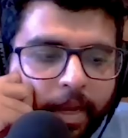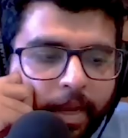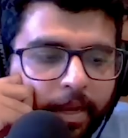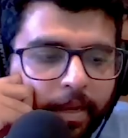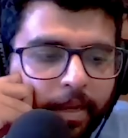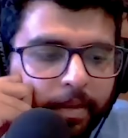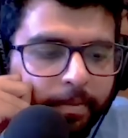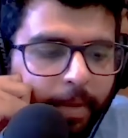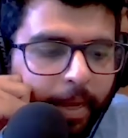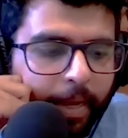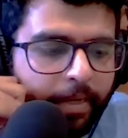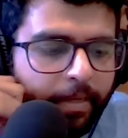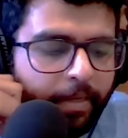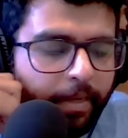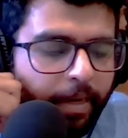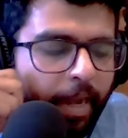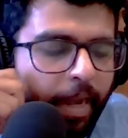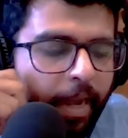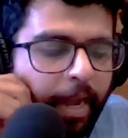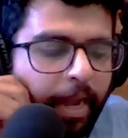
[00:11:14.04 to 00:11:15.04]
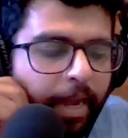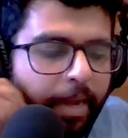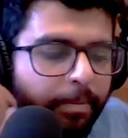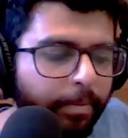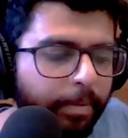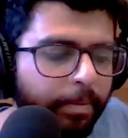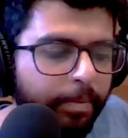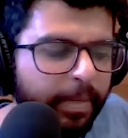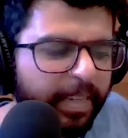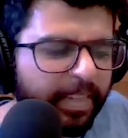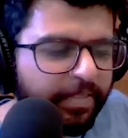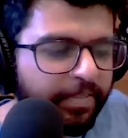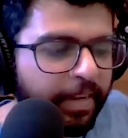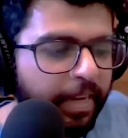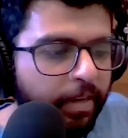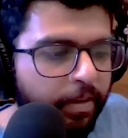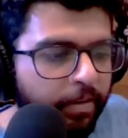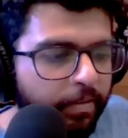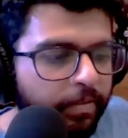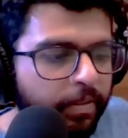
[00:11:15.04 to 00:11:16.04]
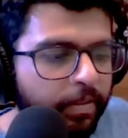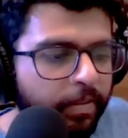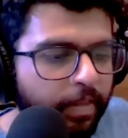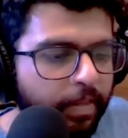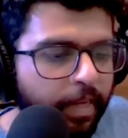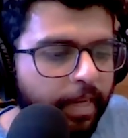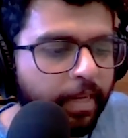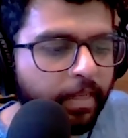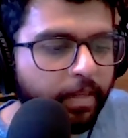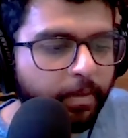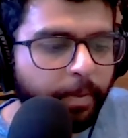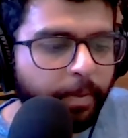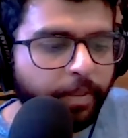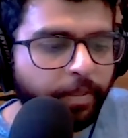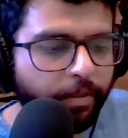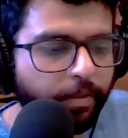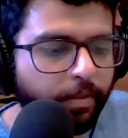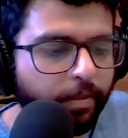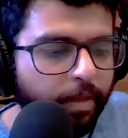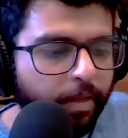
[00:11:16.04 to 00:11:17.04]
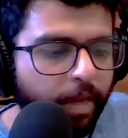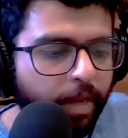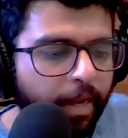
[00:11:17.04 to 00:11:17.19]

Yeah, man, I, I'm a big fan of the second special.